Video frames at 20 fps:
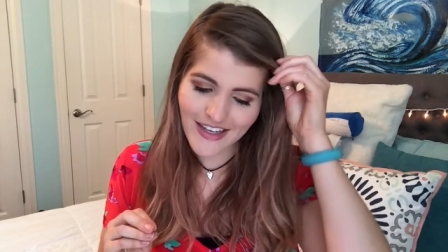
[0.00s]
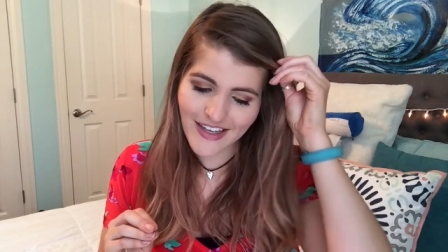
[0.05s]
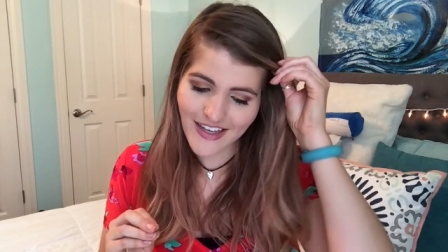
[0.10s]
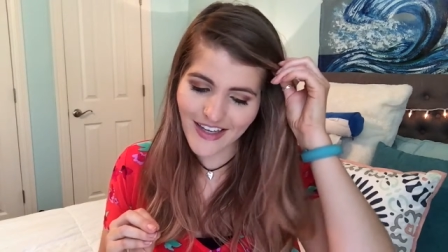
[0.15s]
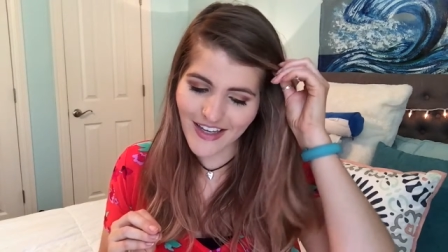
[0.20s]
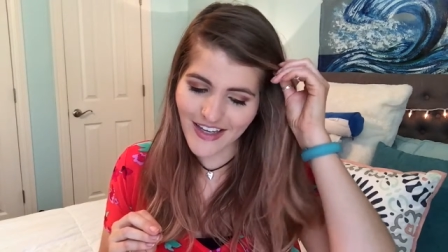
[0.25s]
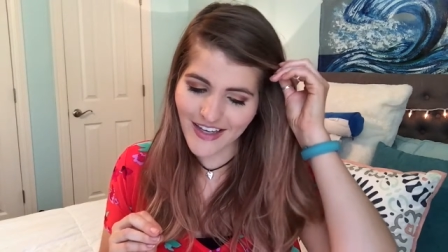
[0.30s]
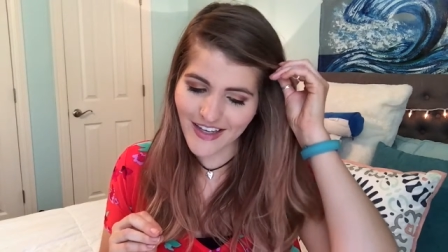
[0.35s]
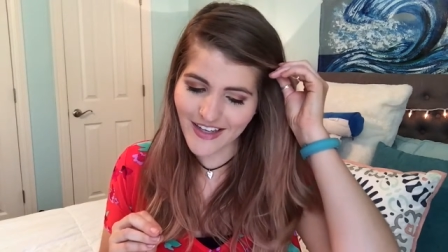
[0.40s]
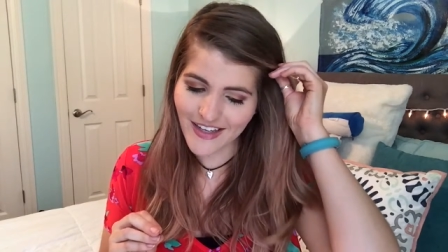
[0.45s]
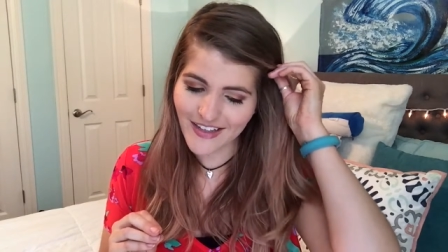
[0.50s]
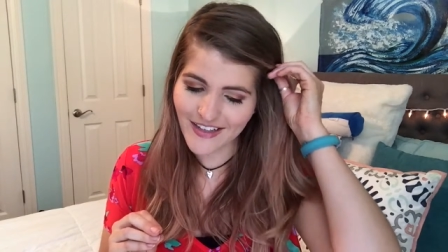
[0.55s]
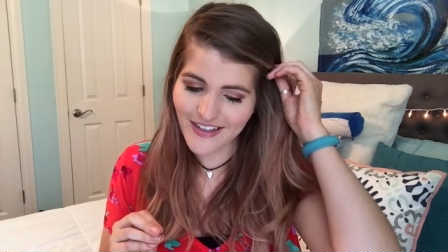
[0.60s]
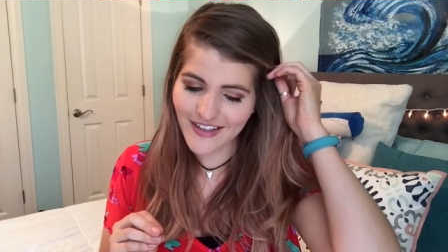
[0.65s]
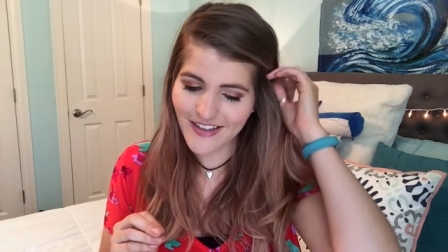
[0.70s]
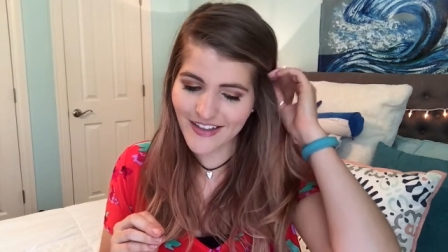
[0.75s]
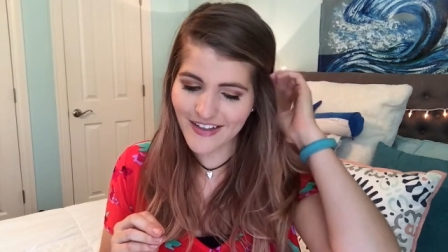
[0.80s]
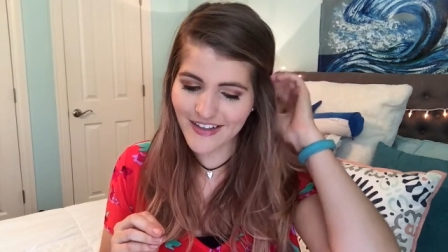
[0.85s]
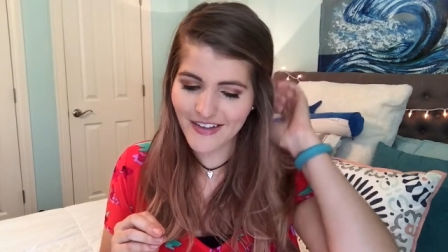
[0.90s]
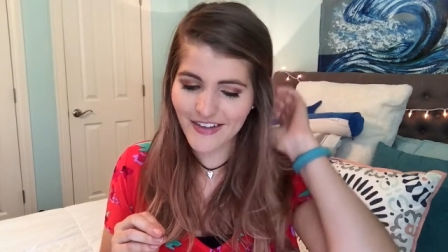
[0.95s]
And
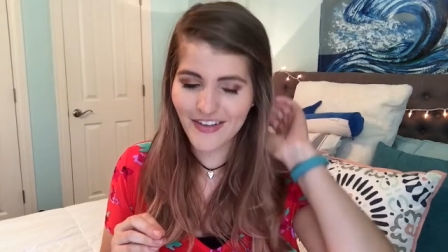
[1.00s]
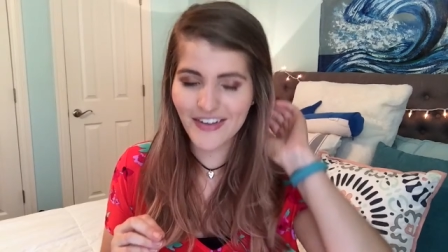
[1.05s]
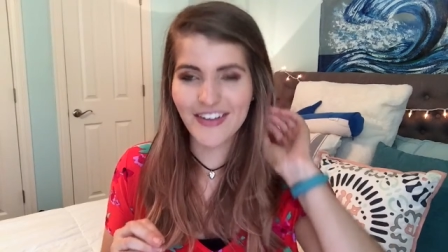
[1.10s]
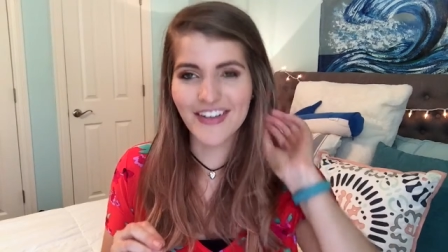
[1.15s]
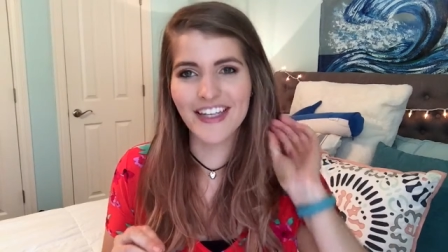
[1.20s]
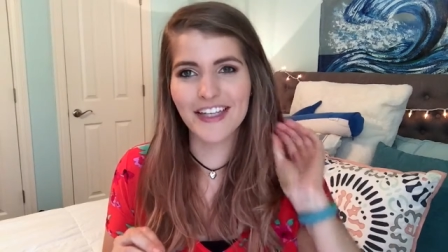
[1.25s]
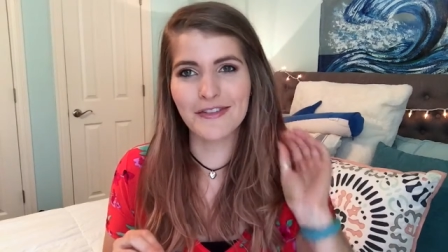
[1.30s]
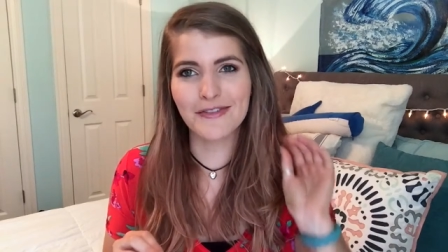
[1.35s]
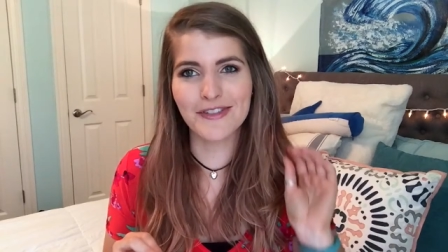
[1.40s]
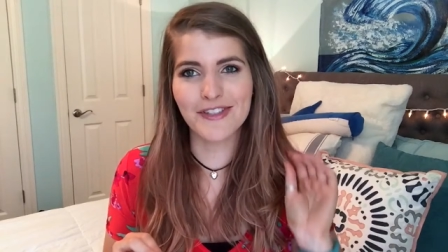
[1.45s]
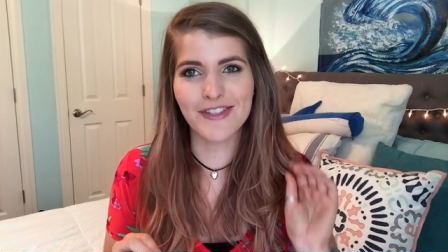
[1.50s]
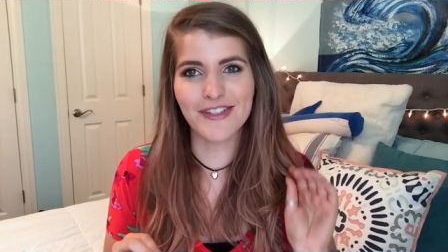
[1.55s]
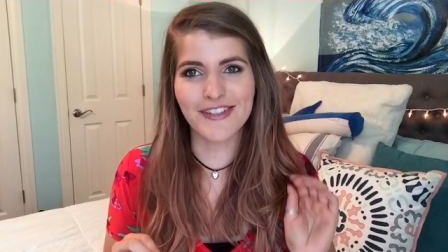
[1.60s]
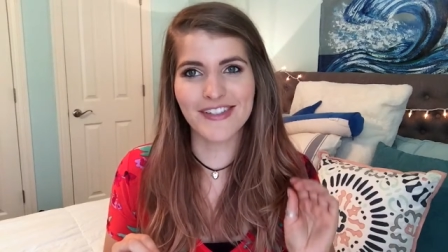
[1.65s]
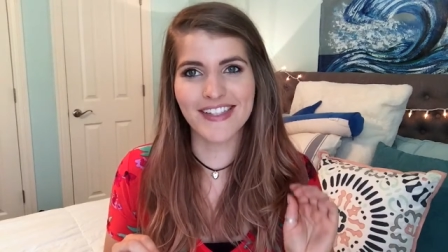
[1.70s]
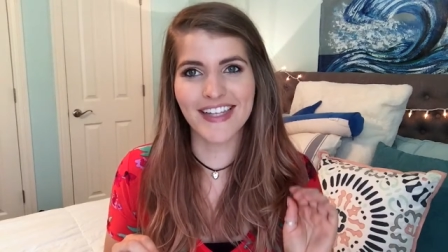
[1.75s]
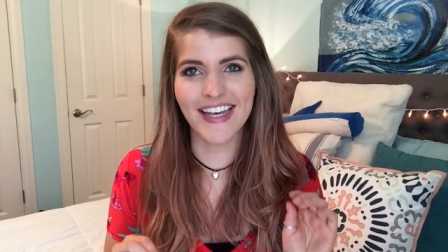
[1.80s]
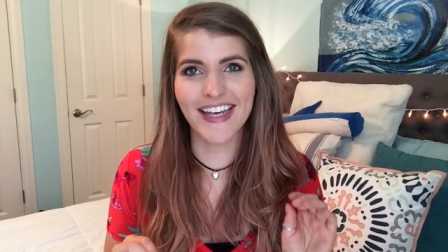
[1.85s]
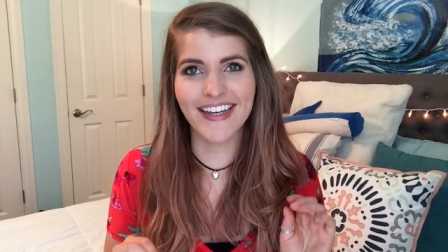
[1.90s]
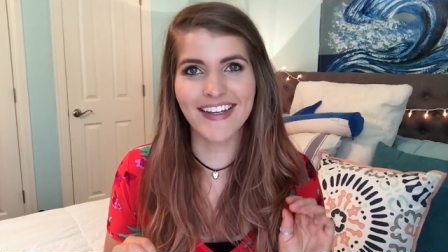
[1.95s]
oh, he was
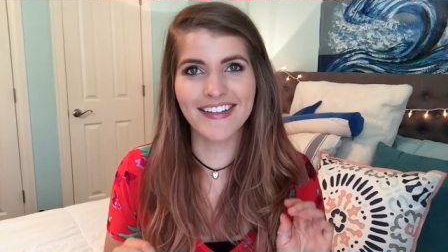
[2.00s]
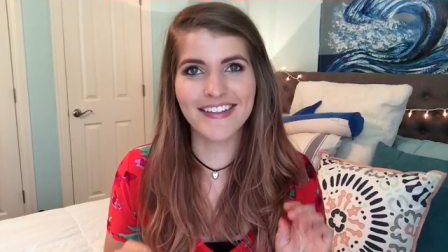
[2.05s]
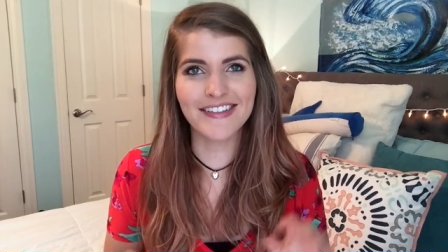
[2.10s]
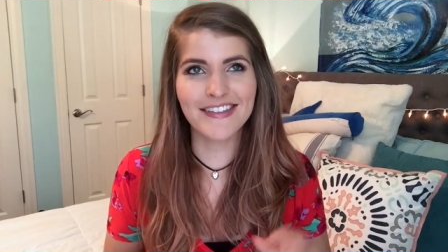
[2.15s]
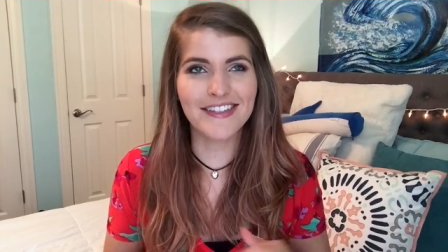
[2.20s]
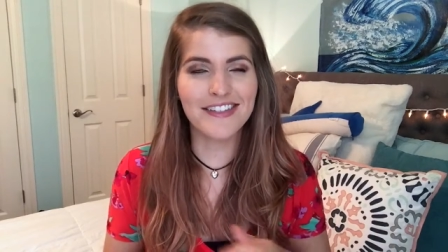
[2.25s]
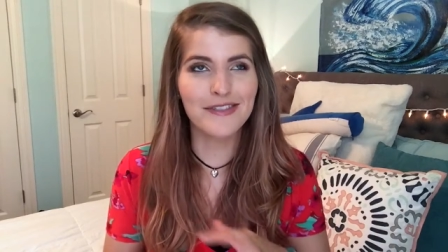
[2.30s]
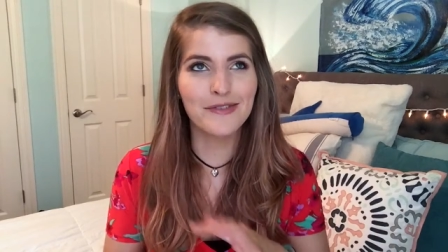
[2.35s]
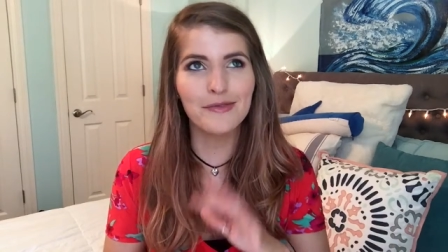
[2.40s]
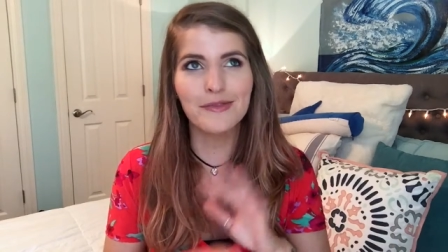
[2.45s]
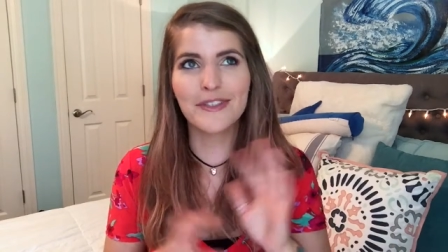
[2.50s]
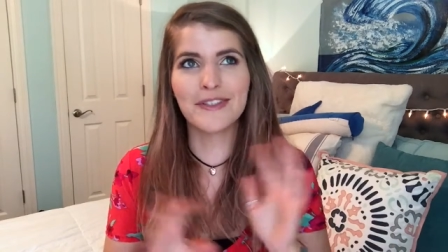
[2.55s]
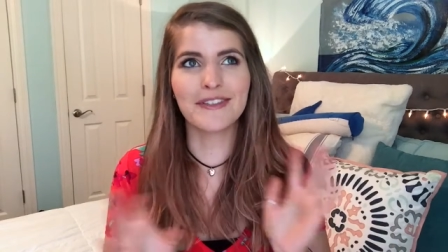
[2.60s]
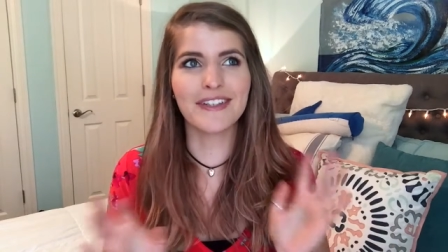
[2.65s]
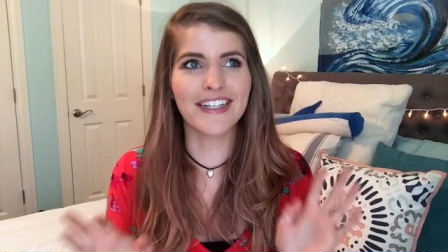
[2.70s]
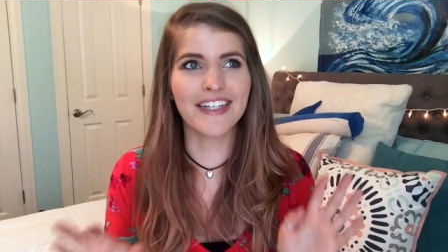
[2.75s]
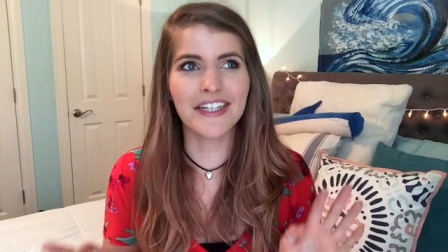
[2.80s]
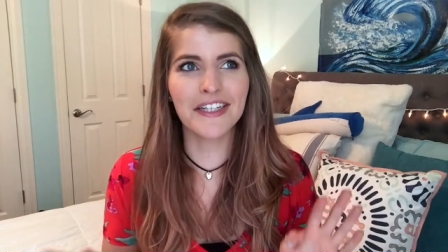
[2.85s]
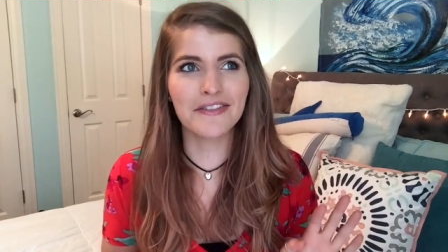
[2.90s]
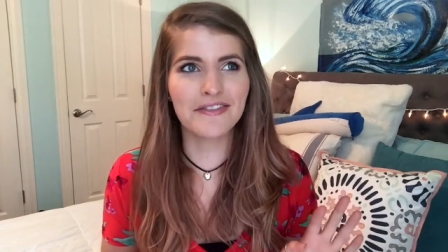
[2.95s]
just like
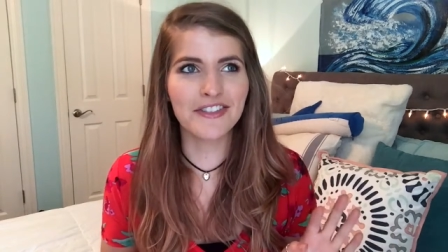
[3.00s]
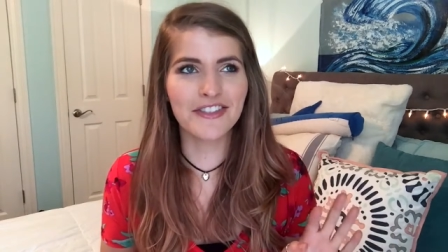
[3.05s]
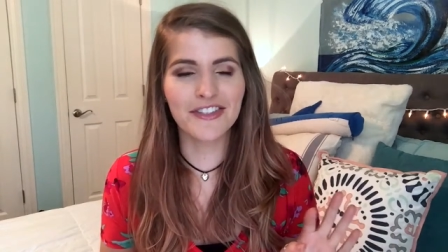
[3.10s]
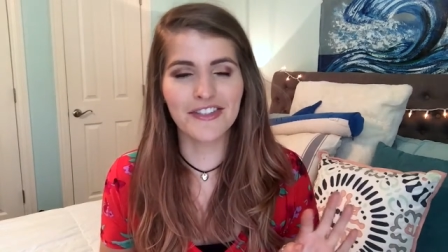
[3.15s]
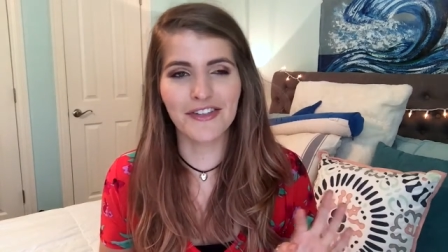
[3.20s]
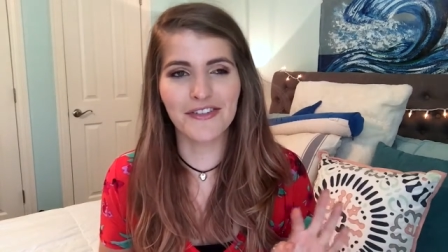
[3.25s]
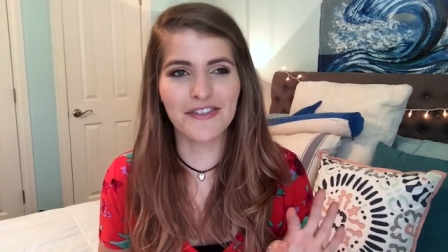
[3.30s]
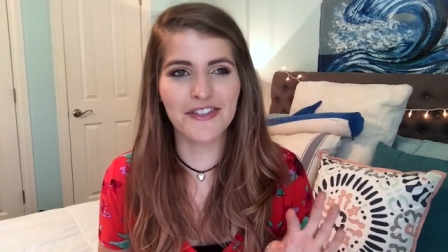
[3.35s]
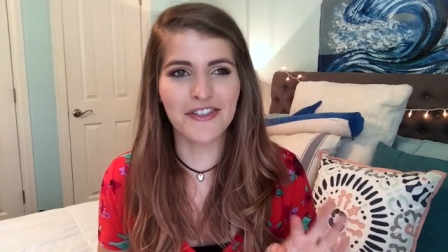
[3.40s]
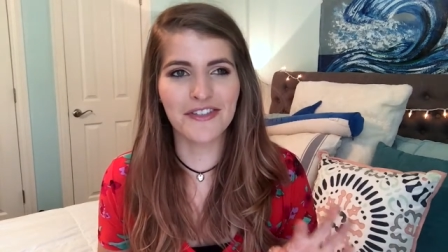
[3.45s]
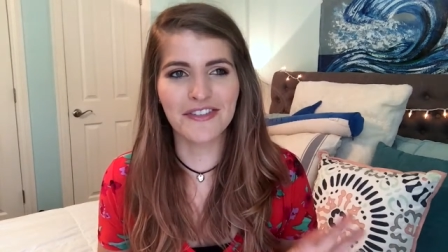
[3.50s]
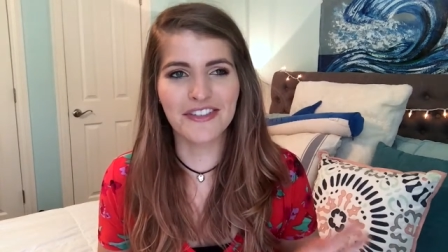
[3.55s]
swooning over JoJo,